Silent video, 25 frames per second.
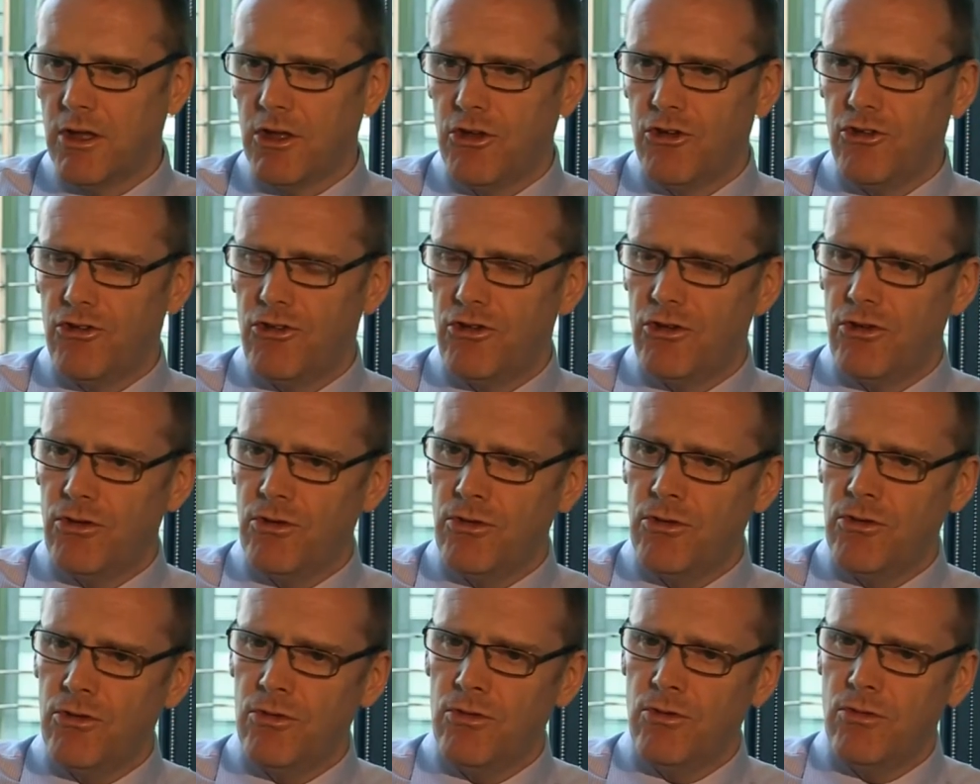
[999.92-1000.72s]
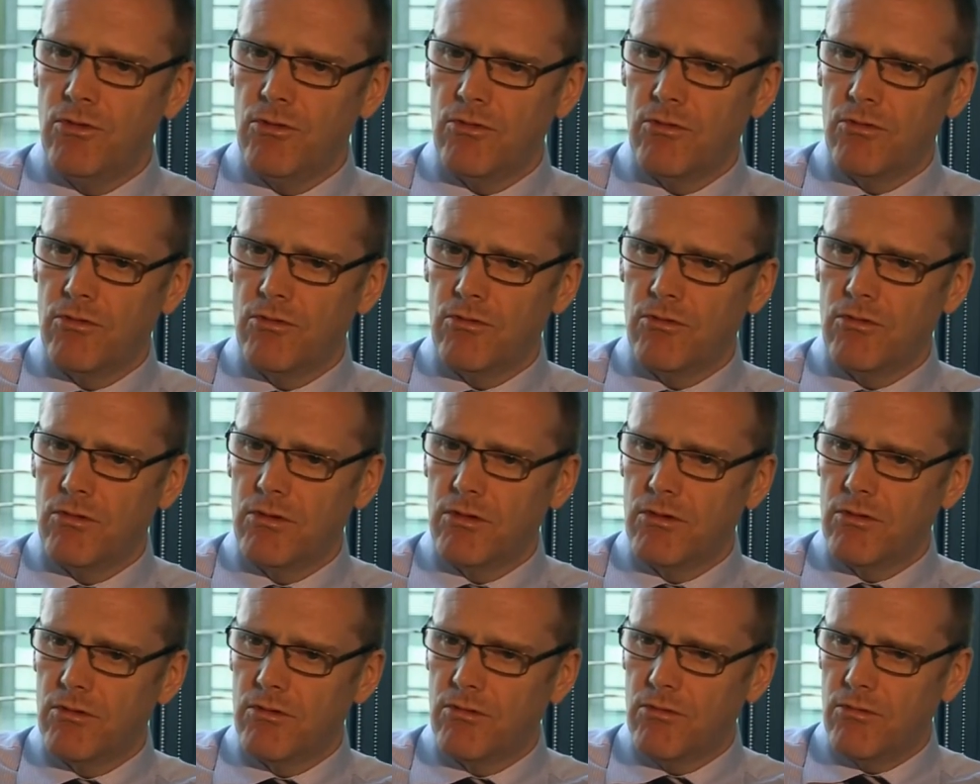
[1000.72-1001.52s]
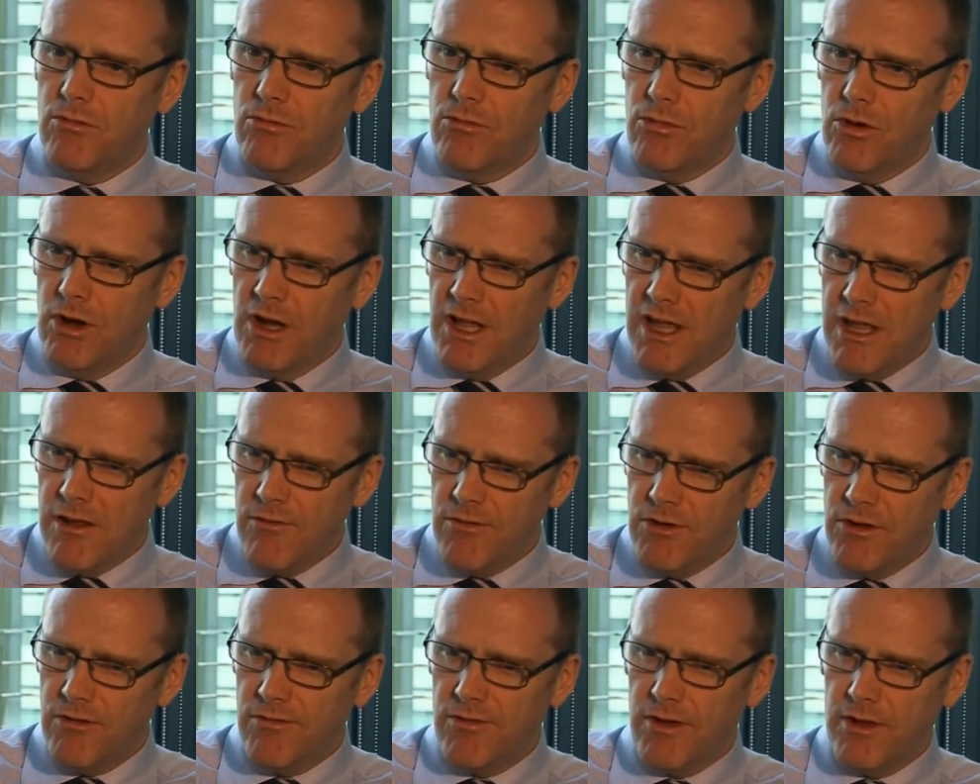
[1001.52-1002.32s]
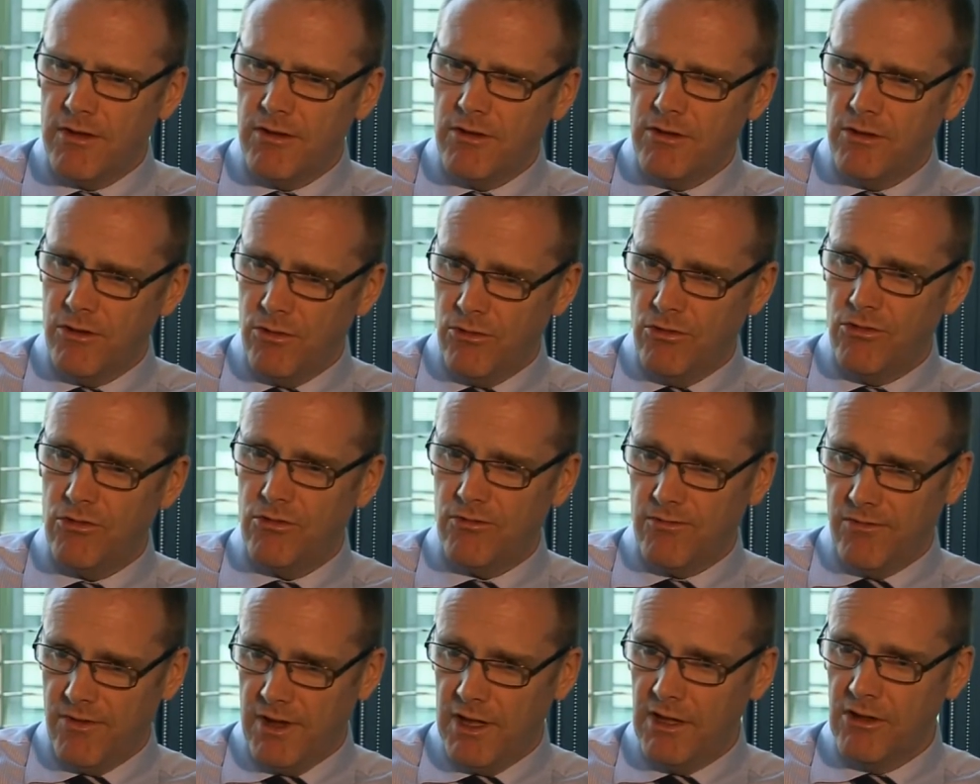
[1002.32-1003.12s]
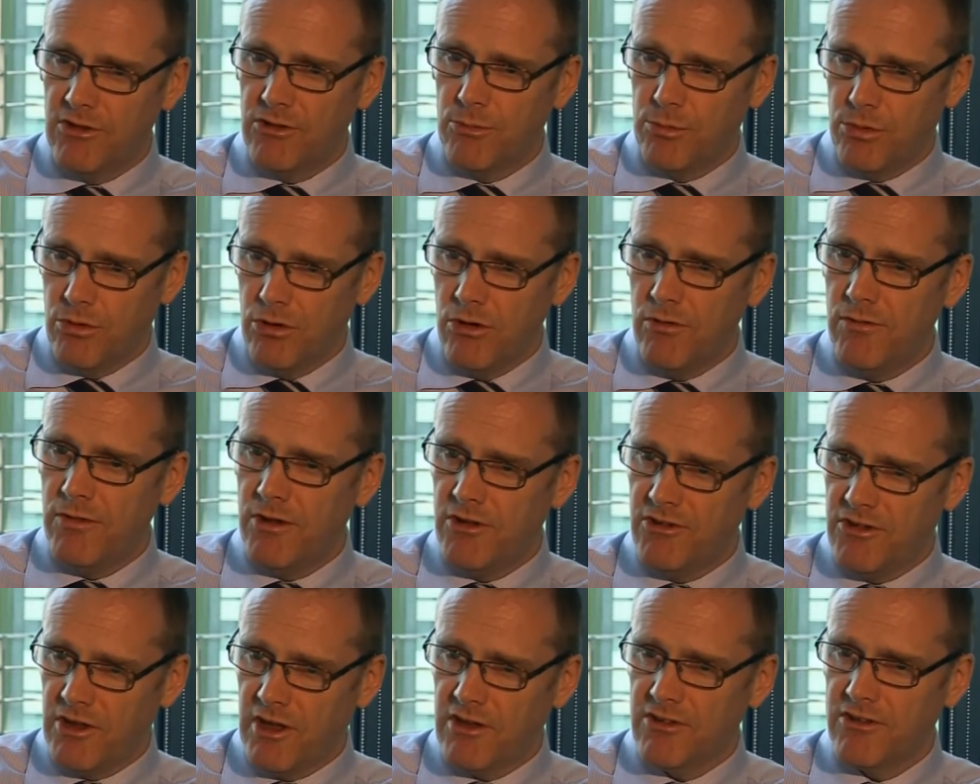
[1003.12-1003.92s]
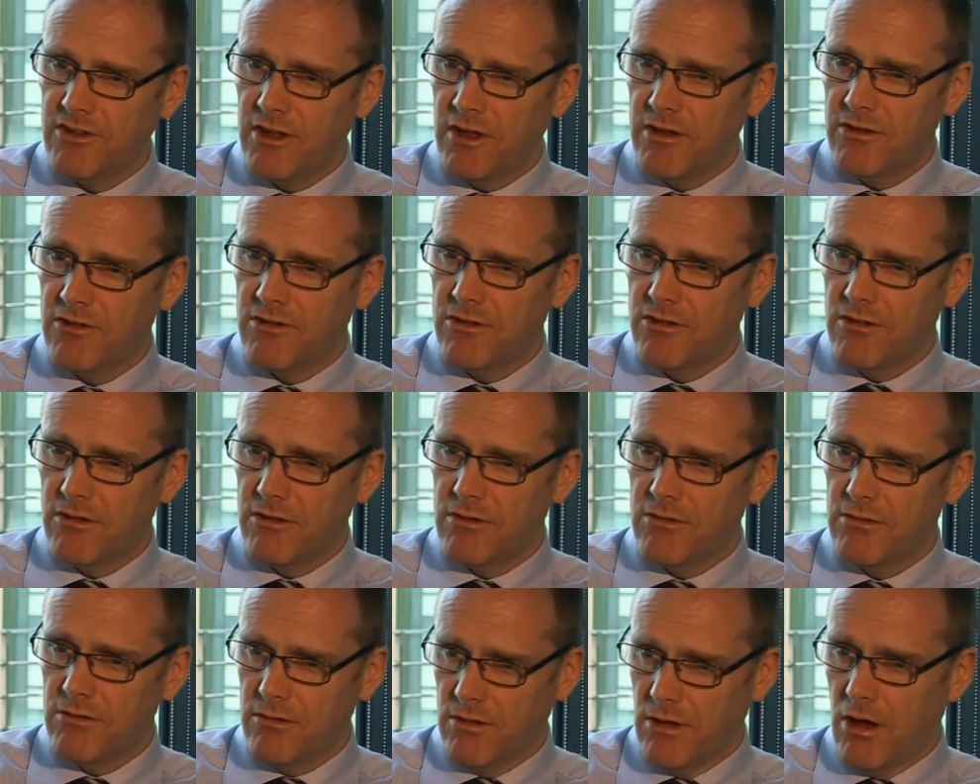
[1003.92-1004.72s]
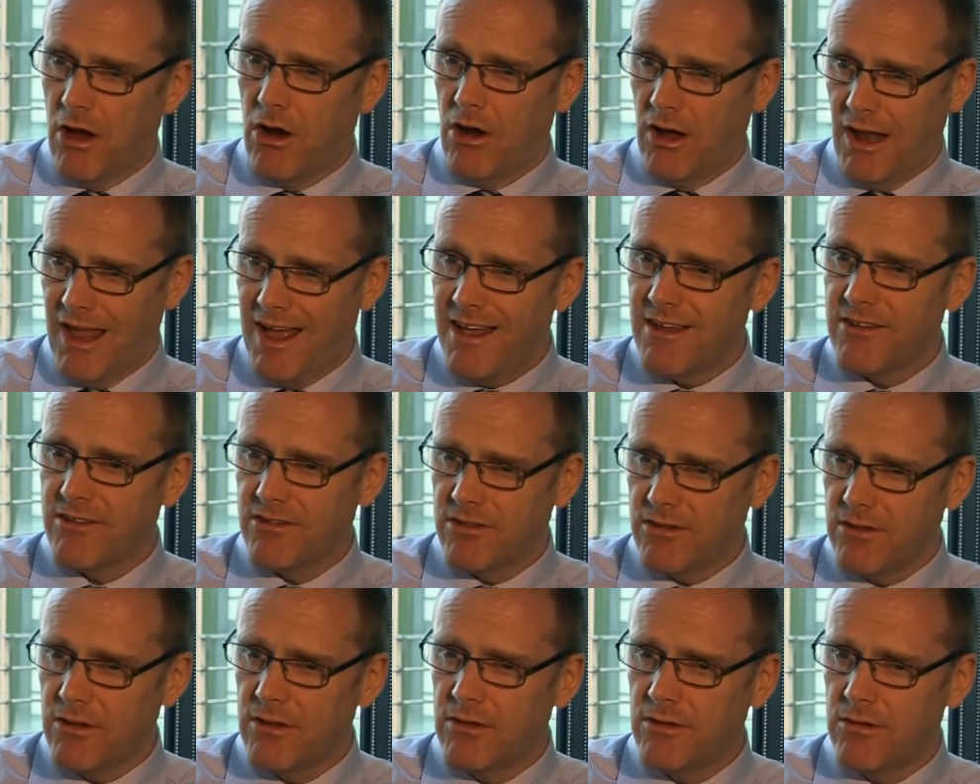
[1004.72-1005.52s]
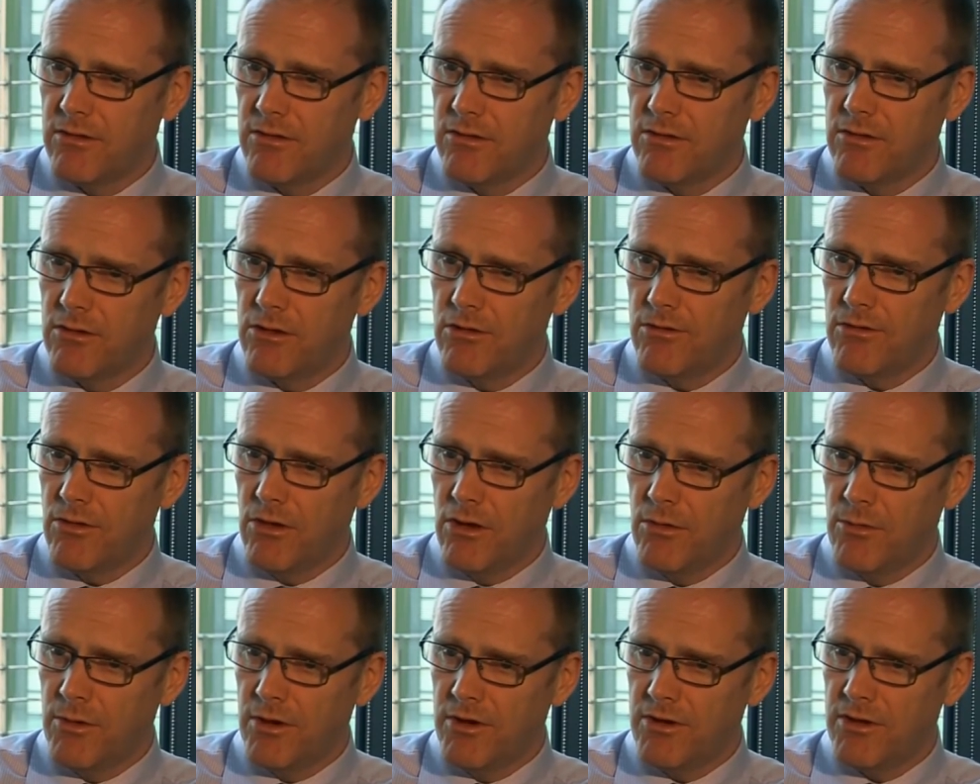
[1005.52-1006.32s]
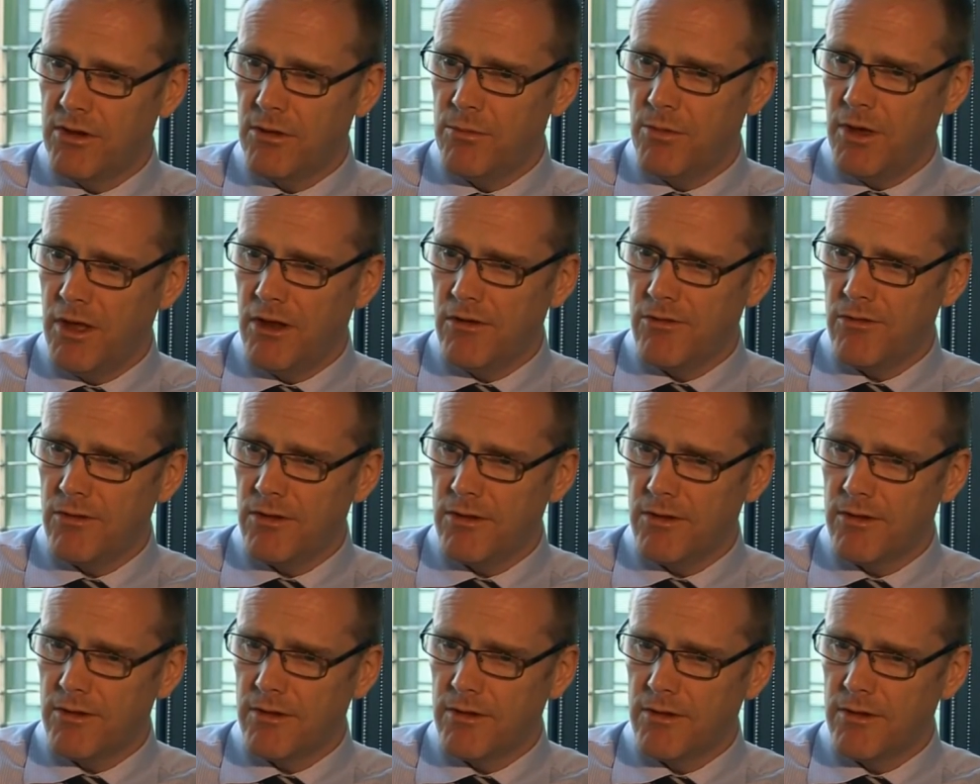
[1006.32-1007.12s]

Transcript: to relieve a defendant who's failed to prove that his assets are less than the full amount of the benefit.